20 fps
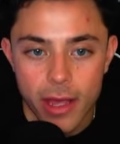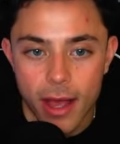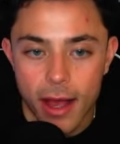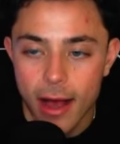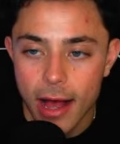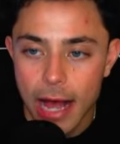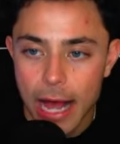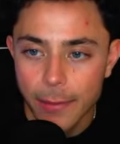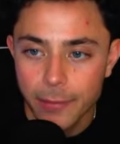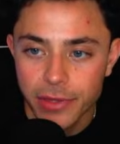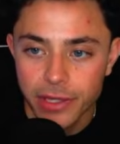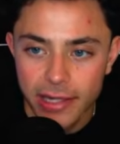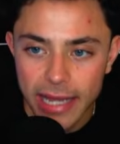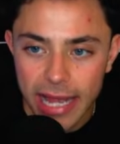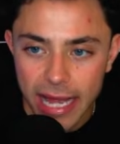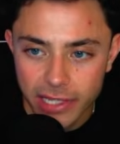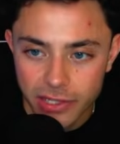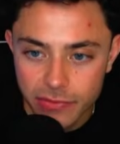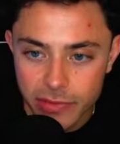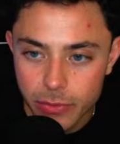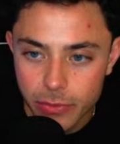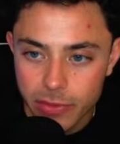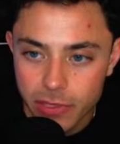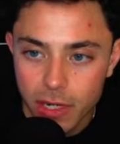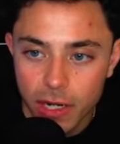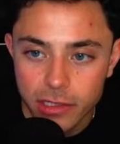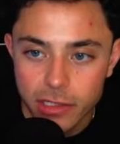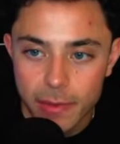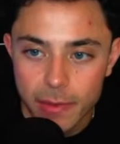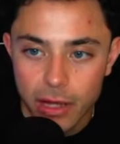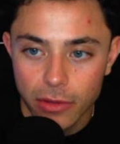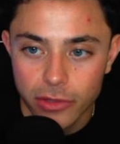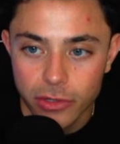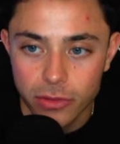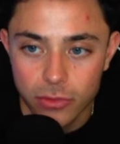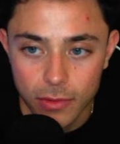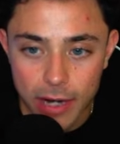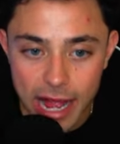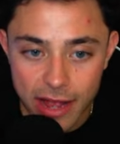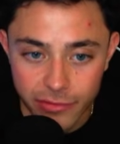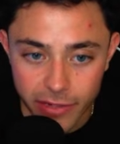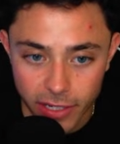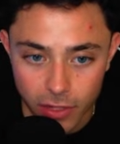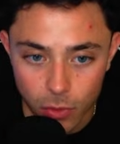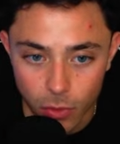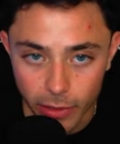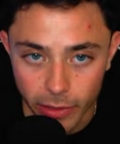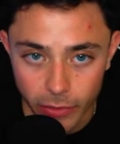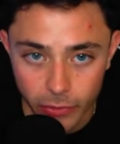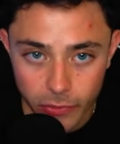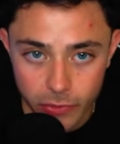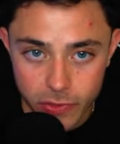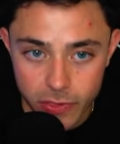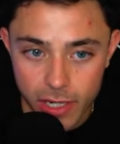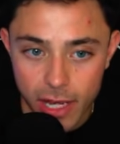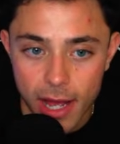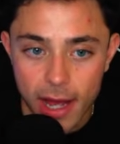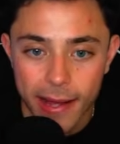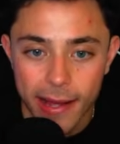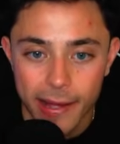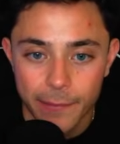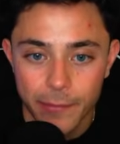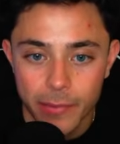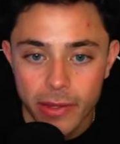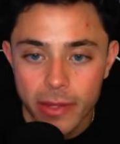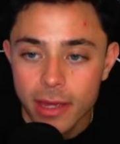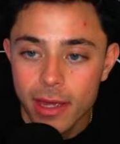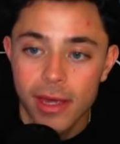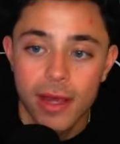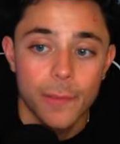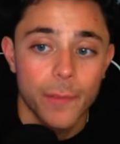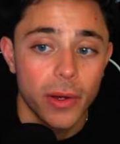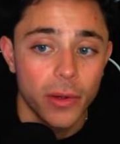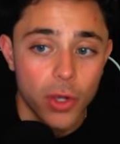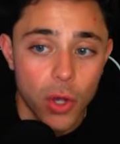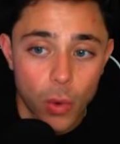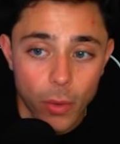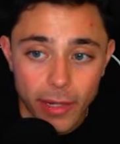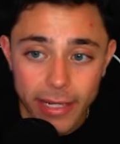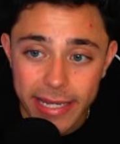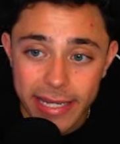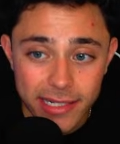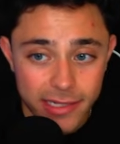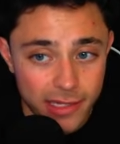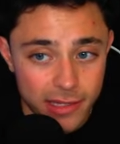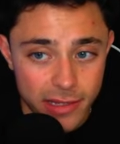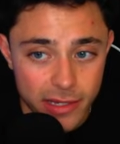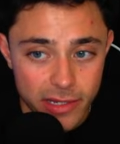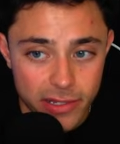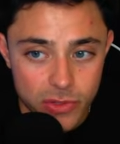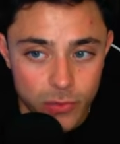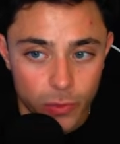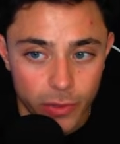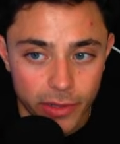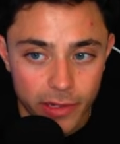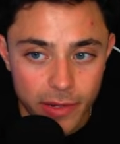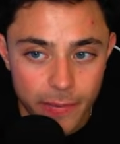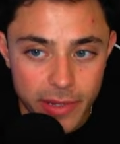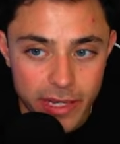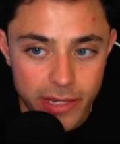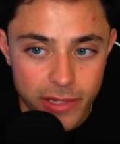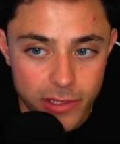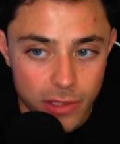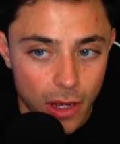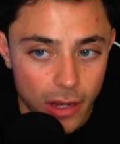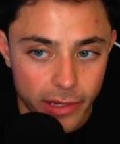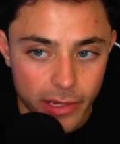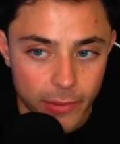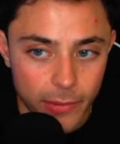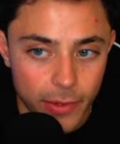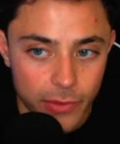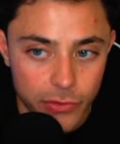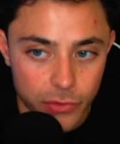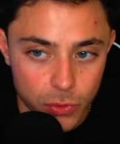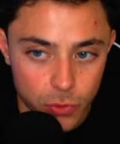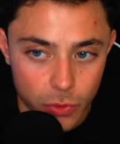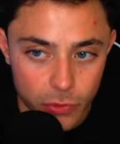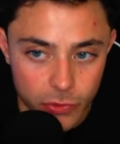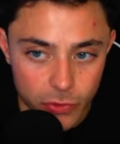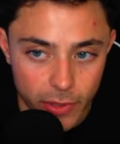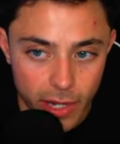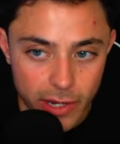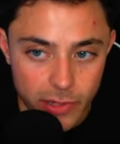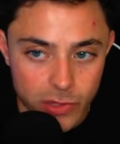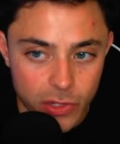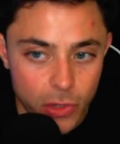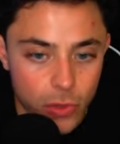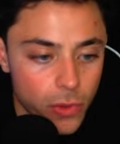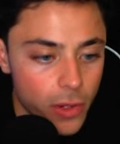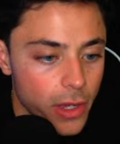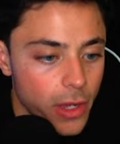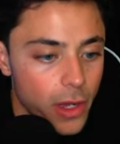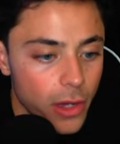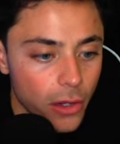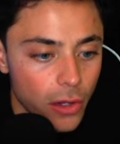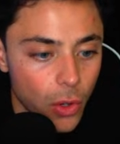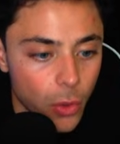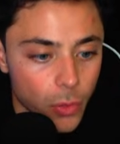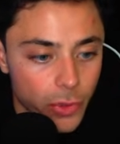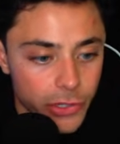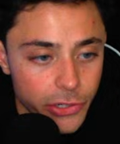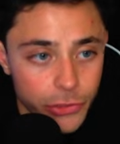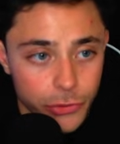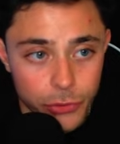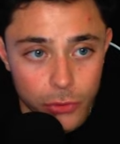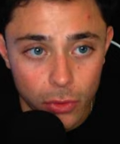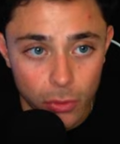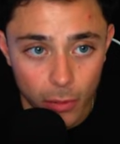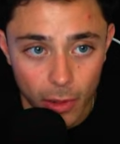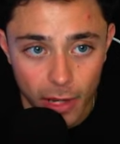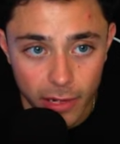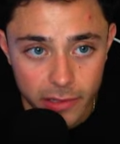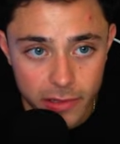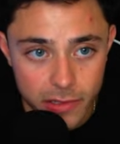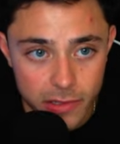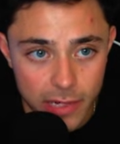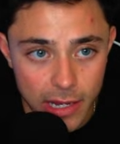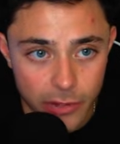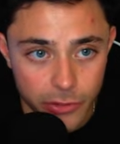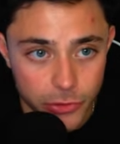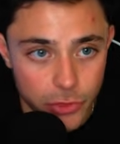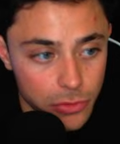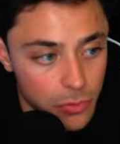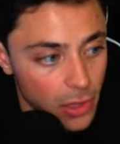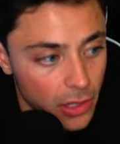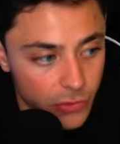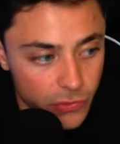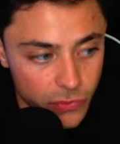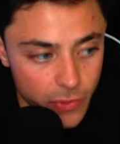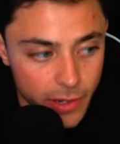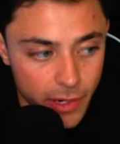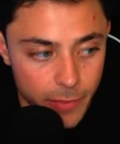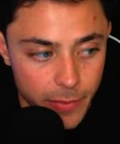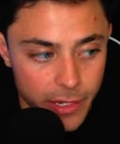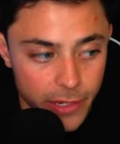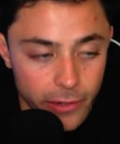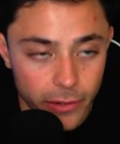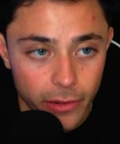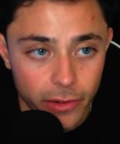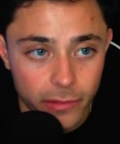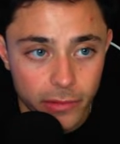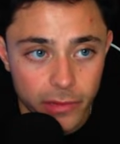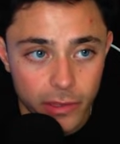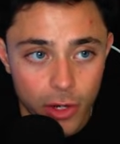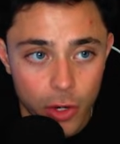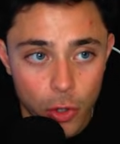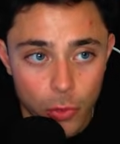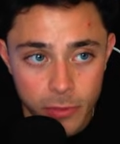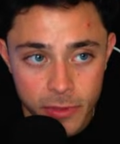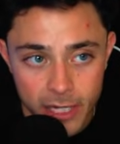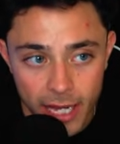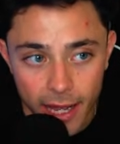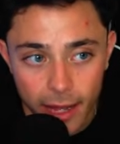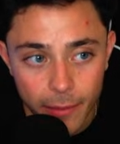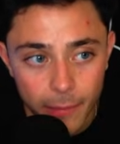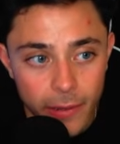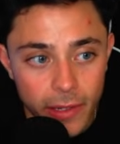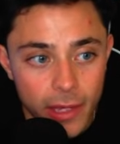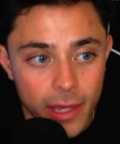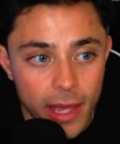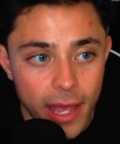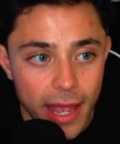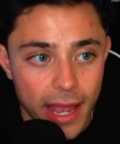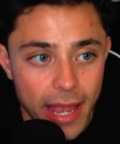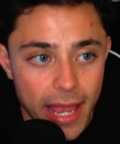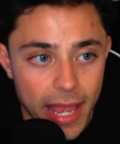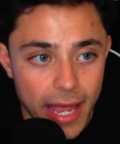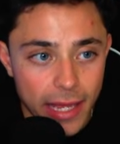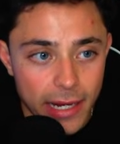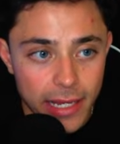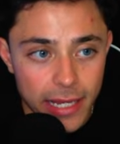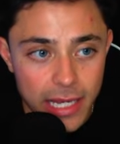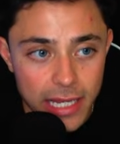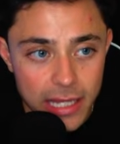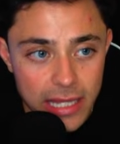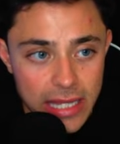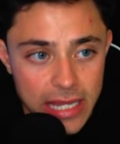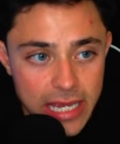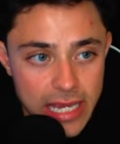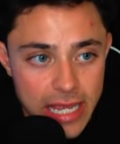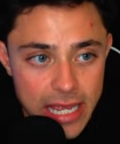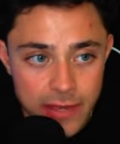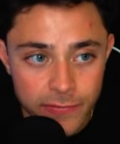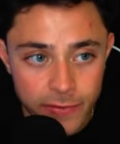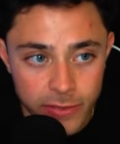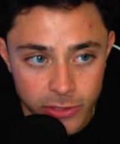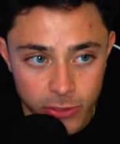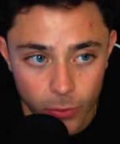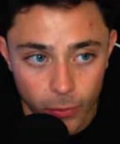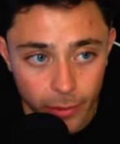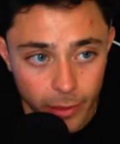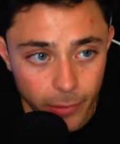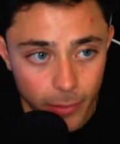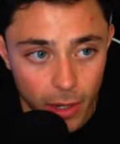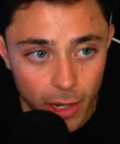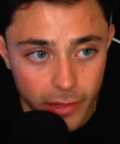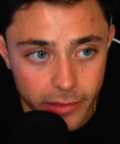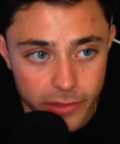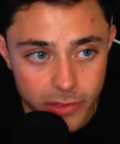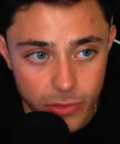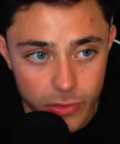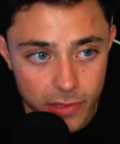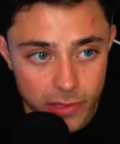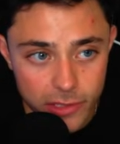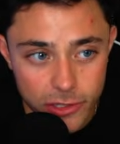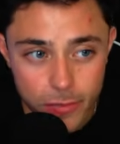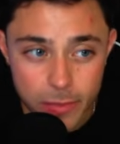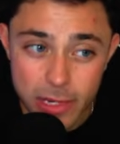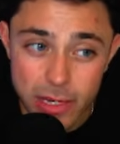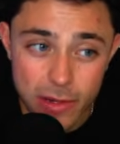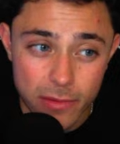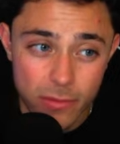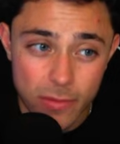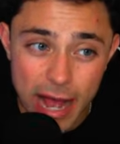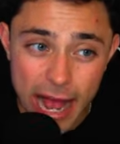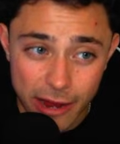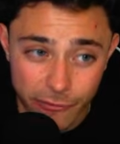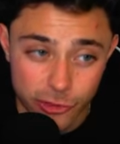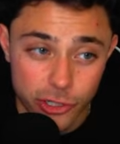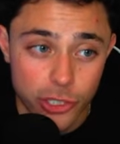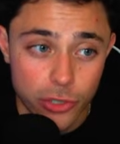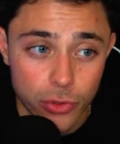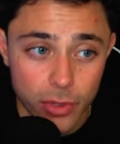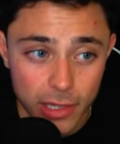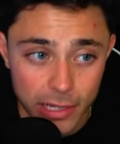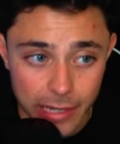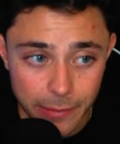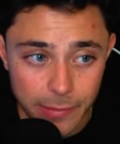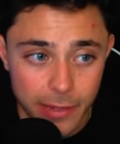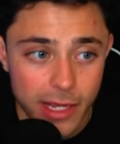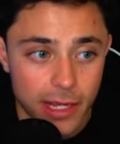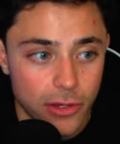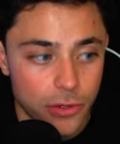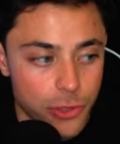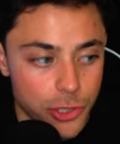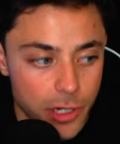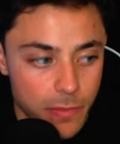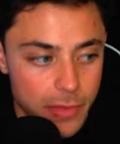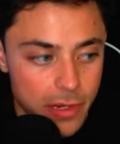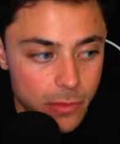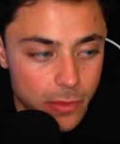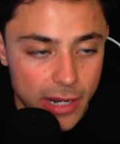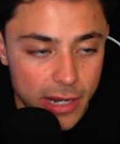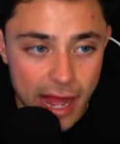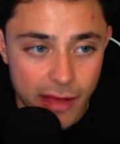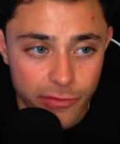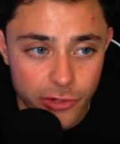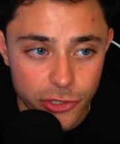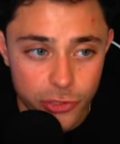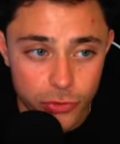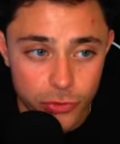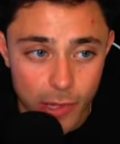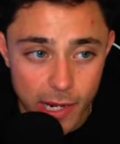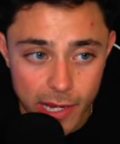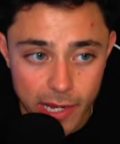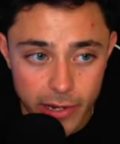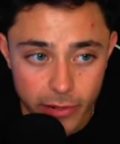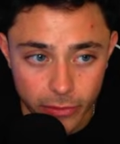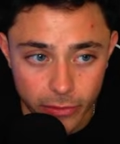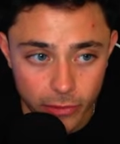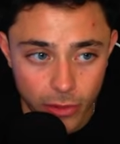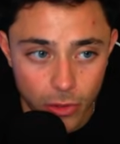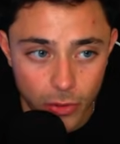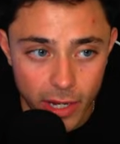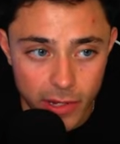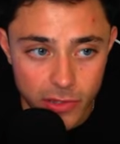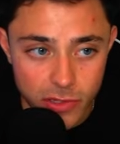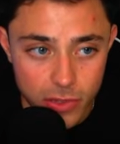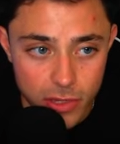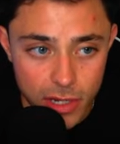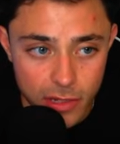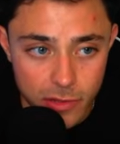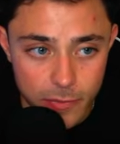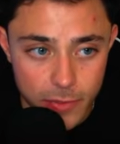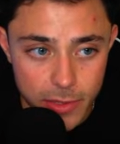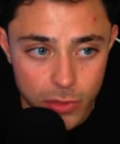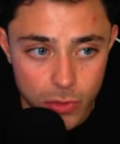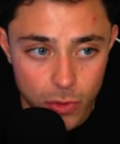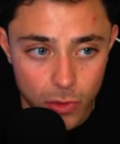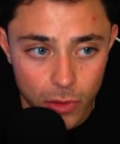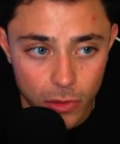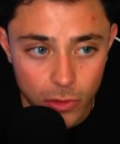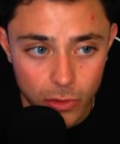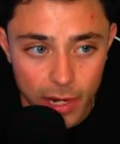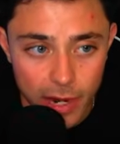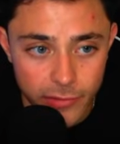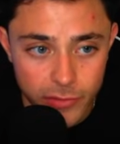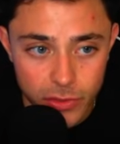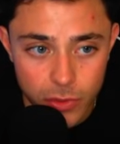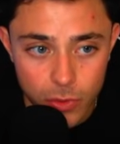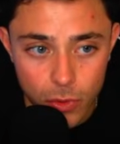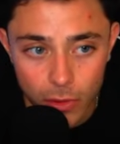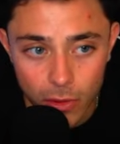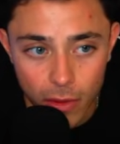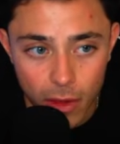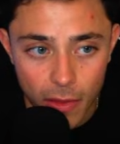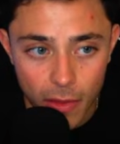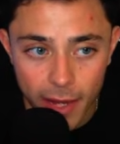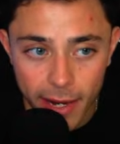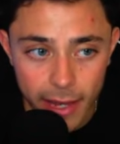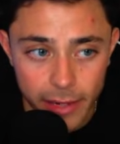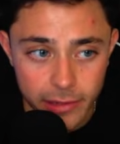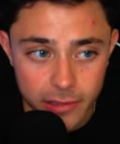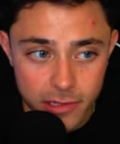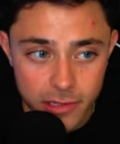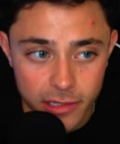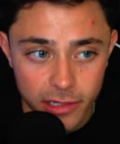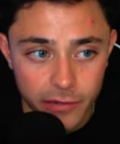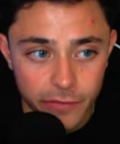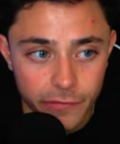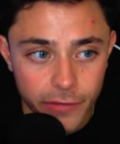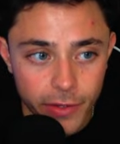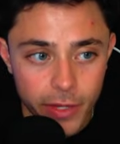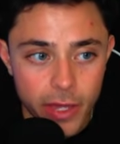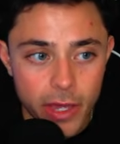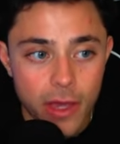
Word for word: Um, the last video we talked about the gravity coils. Um, but going into this, we're gonna be talking about the tools. Okay, so go into your toolbox. Now, your toolbox right up here in the home tab. And in the inventory box, so this should be after you claimed it, you should be able to have it just right here. Okay, so you had speed coil, gravity coil, all that kind of stuff.